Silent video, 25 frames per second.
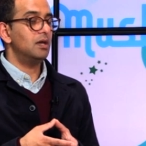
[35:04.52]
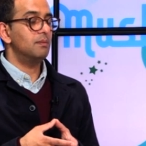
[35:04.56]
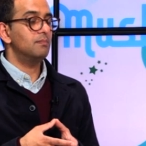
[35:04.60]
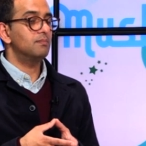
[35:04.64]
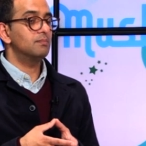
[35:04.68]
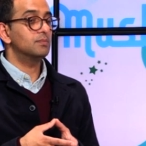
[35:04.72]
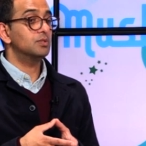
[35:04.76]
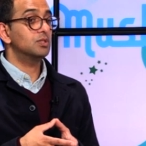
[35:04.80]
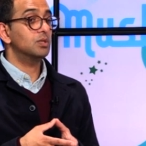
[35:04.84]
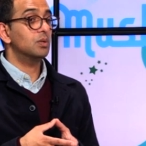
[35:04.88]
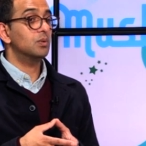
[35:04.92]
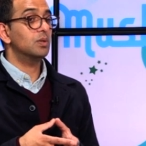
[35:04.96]

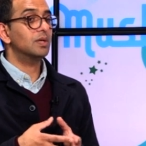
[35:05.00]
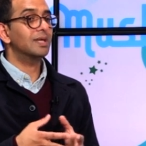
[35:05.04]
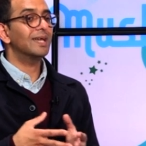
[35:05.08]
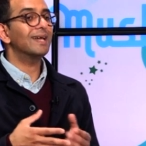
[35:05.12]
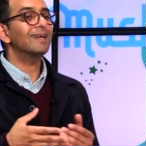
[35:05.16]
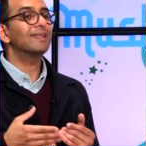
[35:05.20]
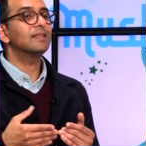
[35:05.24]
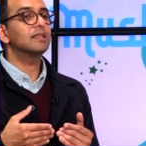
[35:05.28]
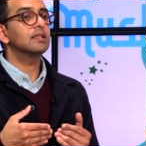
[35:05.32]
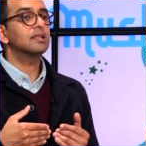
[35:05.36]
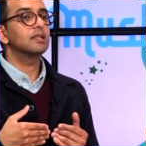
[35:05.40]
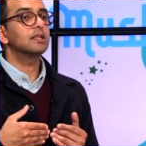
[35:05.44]
So
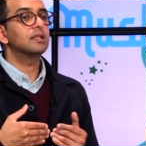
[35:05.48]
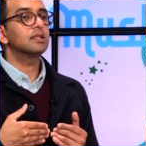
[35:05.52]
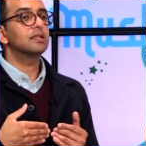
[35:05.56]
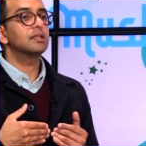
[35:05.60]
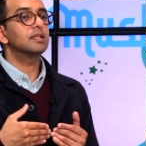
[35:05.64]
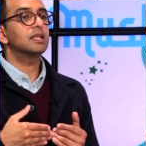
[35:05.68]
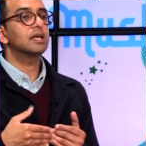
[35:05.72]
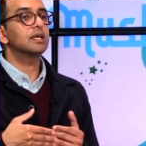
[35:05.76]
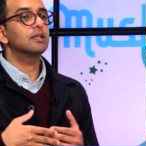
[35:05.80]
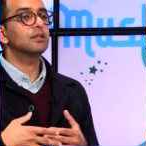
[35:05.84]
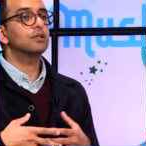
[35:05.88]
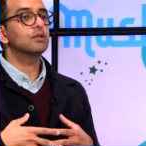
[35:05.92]
again,
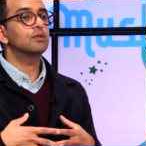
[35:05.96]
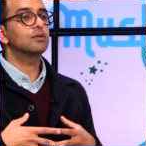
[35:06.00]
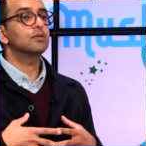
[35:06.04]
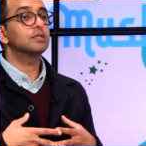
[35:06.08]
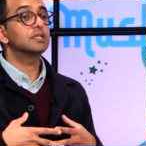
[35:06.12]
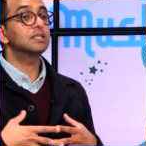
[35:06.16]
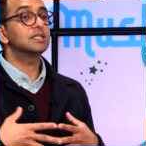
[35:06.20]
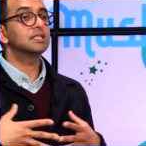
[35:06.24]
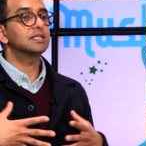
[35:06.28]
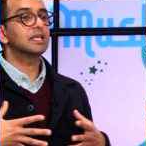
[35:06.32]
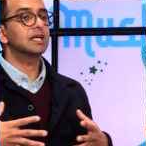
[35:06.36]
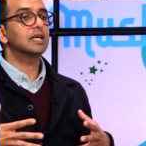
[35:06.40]
then
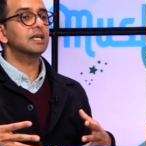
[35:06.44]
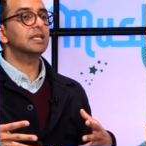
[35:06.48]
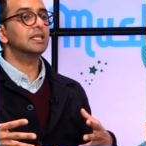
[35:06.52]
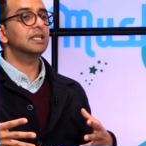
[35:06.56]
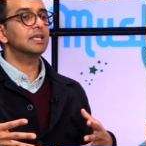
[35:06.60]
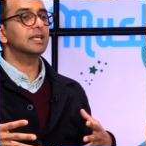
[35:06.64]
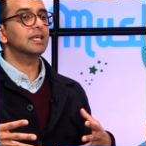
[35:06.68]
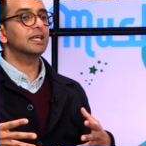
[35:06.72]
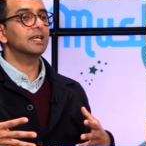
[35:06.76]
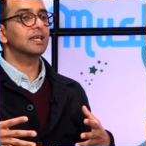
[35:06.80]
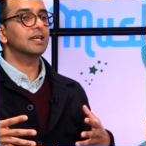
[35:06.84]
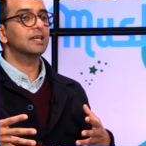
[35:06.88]

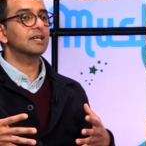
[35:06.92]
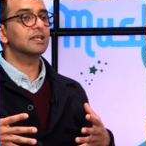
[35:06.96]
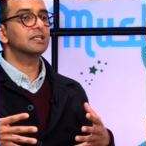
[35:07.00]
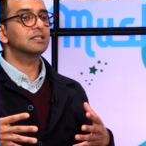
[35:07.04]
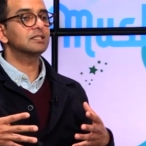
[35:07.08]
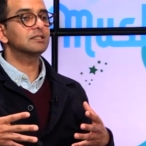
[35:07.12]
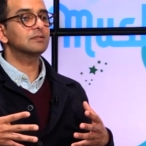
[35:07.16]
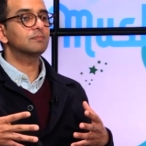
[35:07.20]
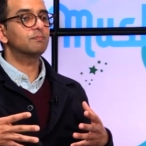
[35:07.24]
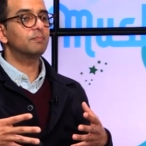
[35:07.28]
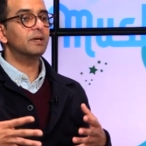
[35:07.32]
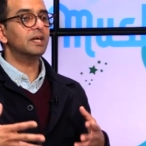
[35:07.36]
designing a
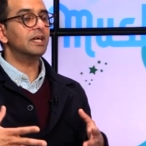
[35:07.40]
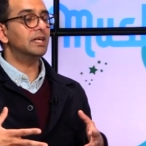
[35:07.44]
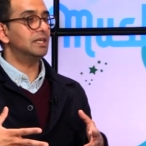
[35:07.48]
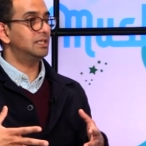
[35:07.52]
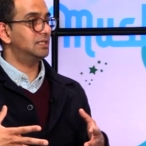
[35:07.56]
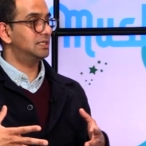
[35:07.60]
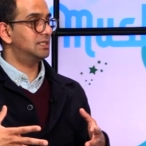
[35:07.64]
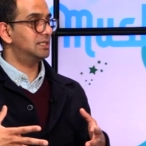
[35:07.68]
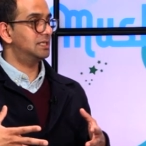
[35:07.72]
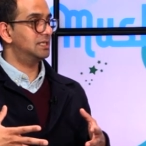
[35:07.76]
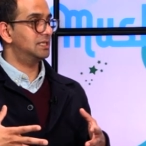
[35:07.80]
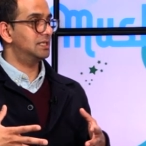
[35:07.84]

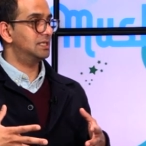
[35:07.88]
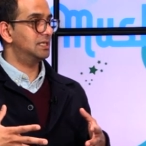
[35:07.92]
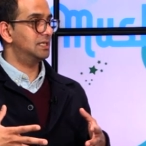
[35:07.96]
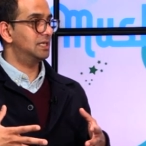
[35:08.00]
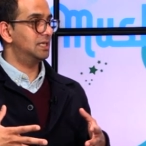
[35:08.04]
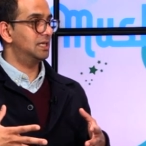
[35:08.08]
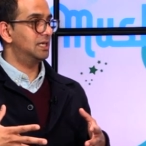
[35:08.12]
space